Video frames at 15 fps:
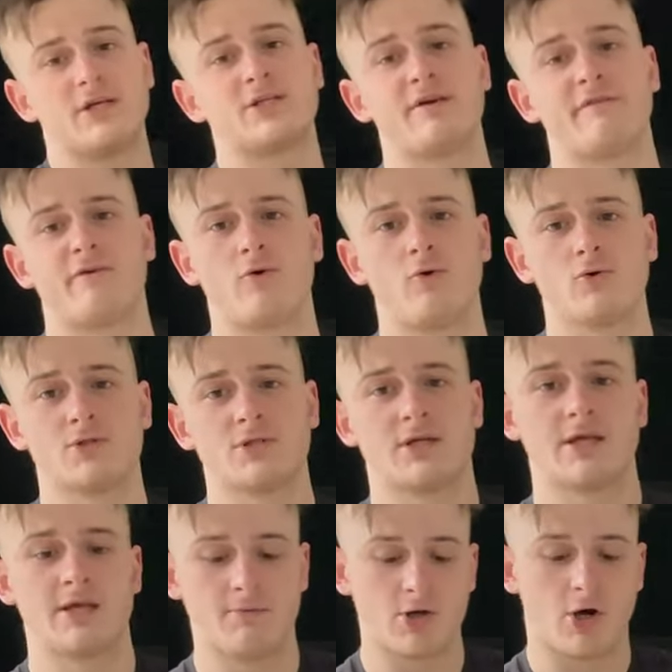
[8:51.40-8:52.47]
to
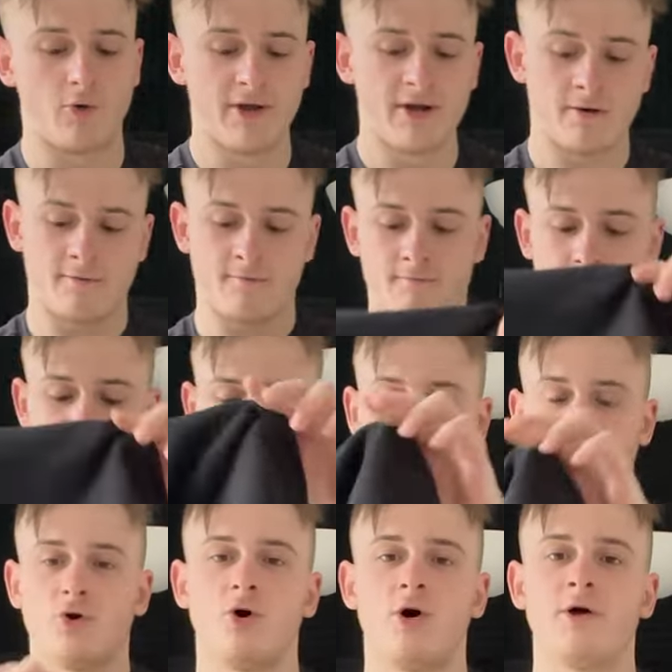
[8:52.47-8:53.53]
keep going, but
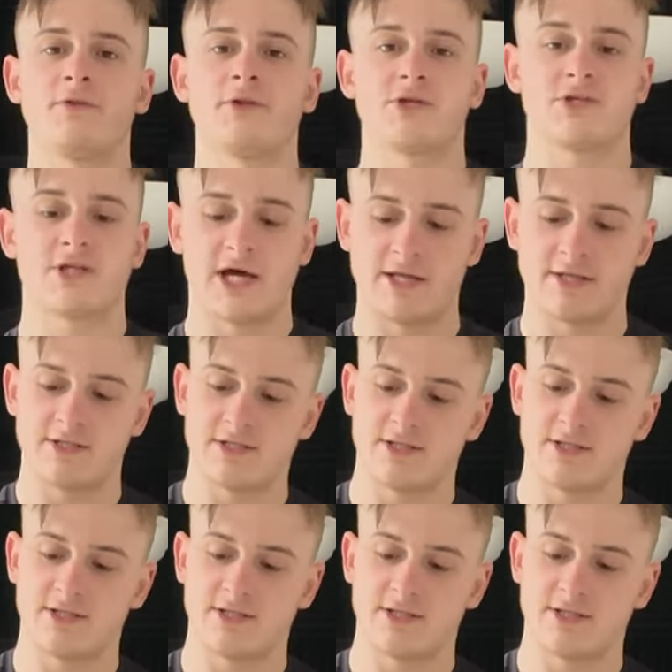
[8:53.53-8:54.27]
you've got to understand